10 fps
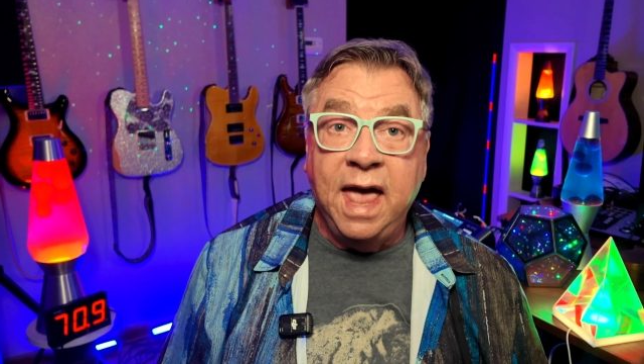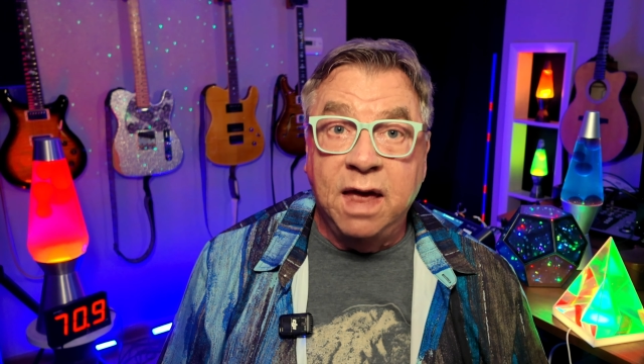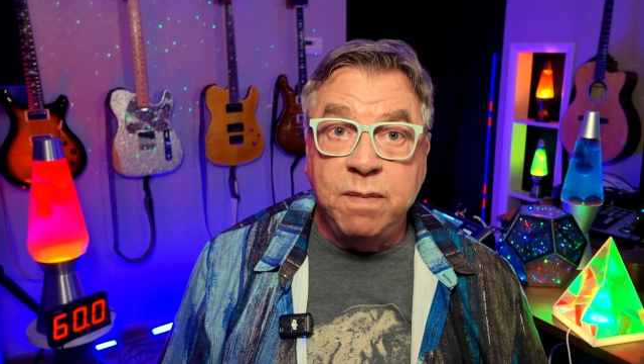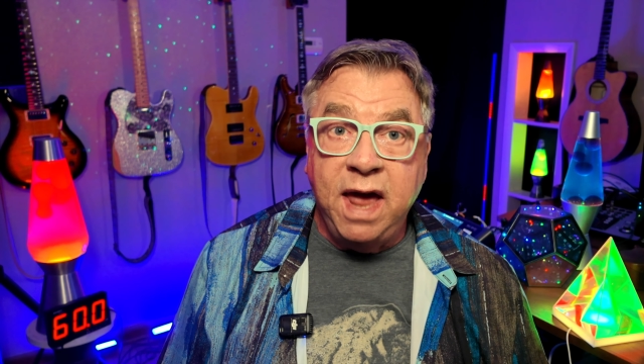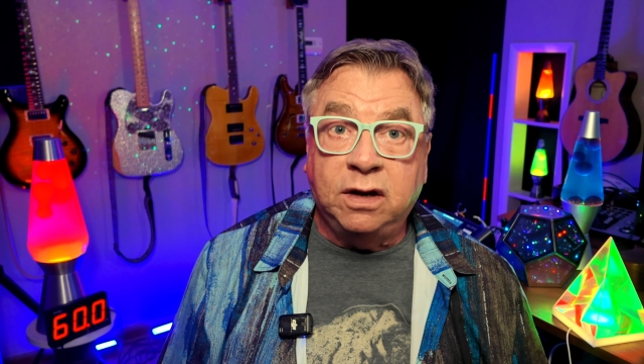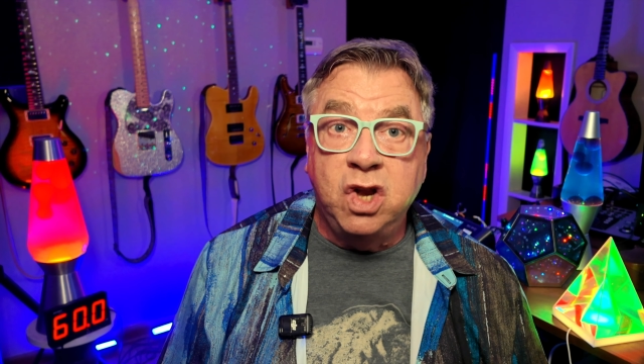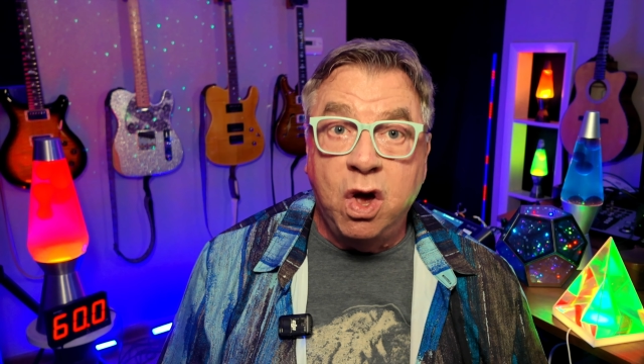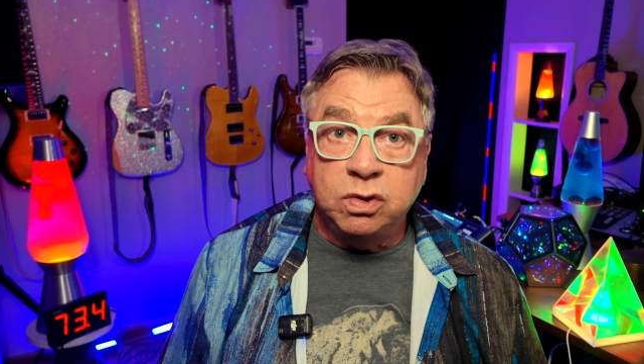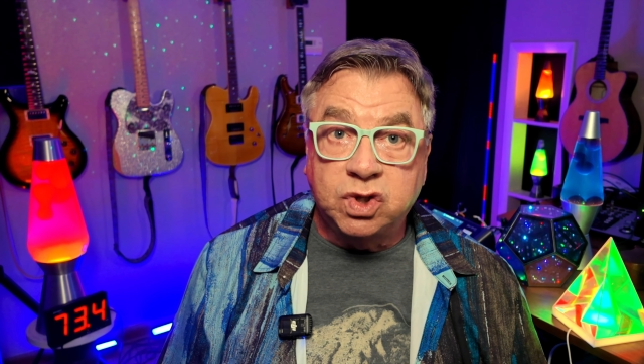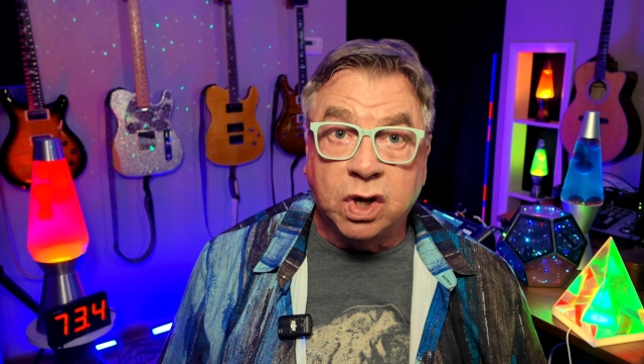and make
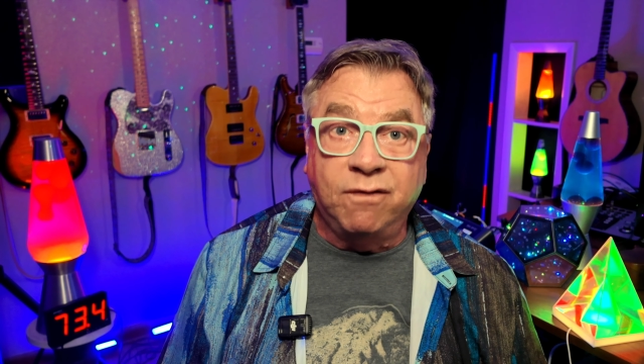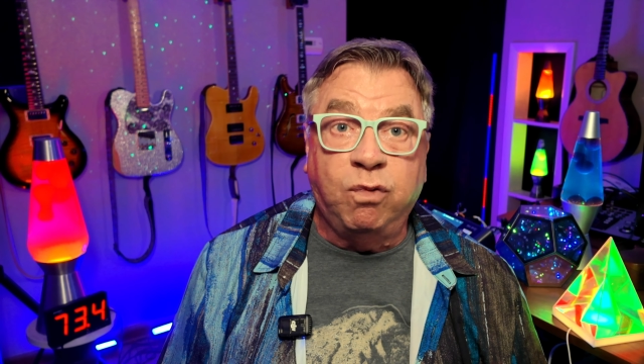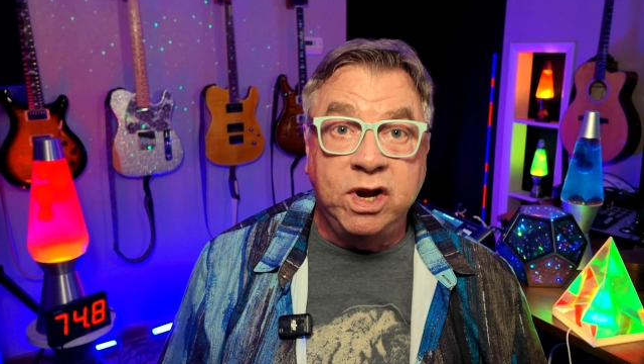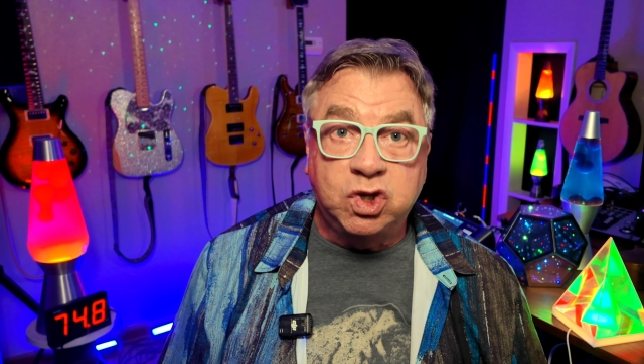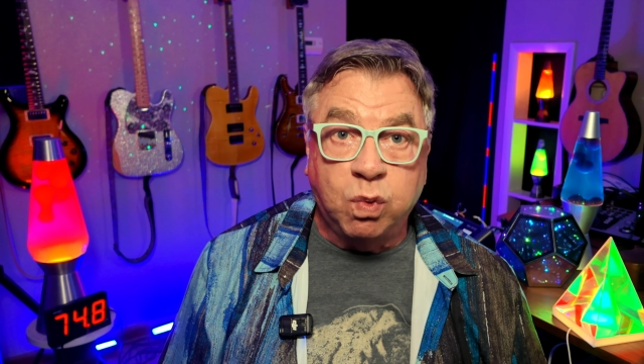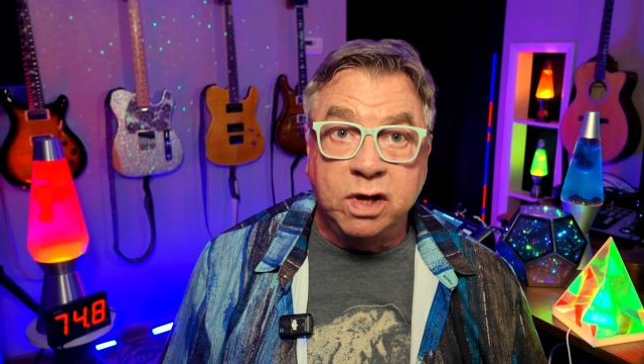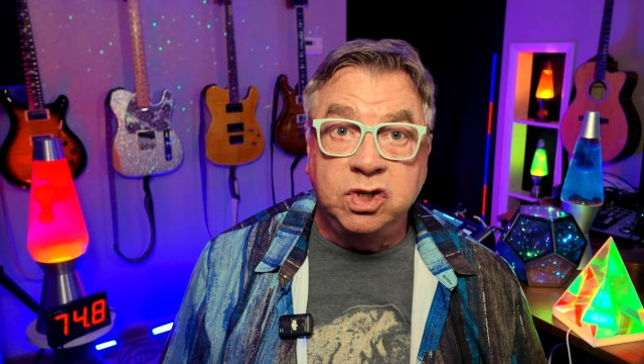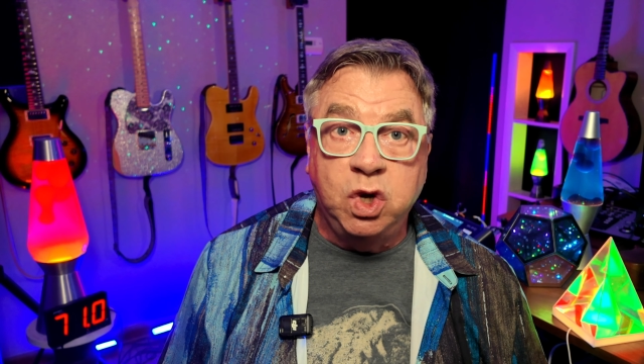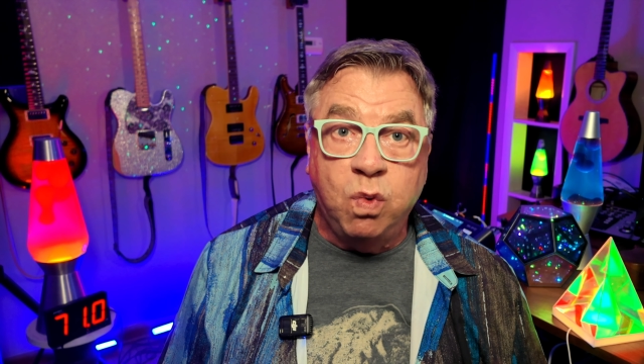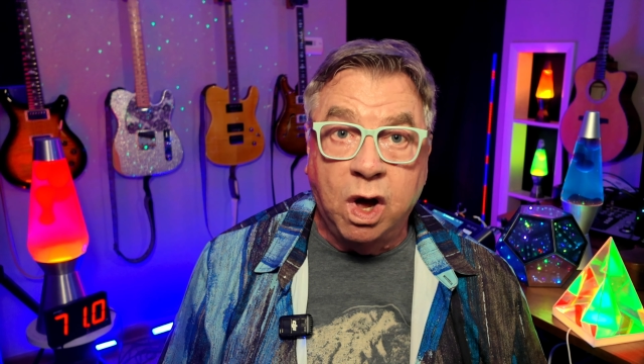notes of which
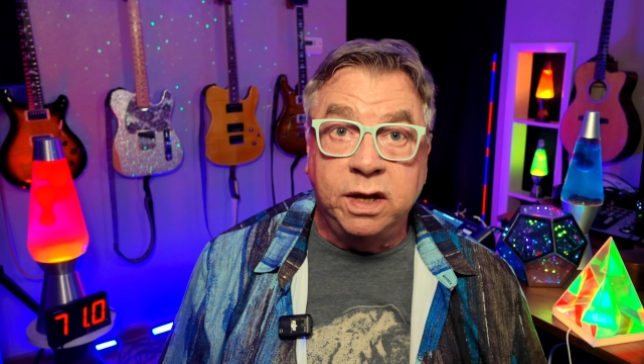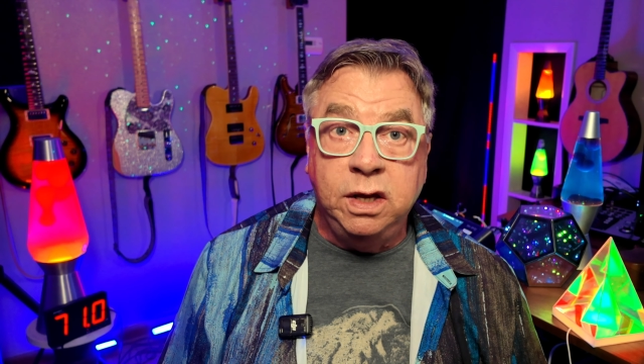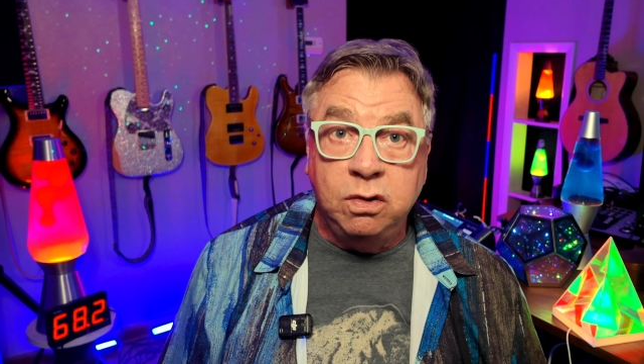ones you want to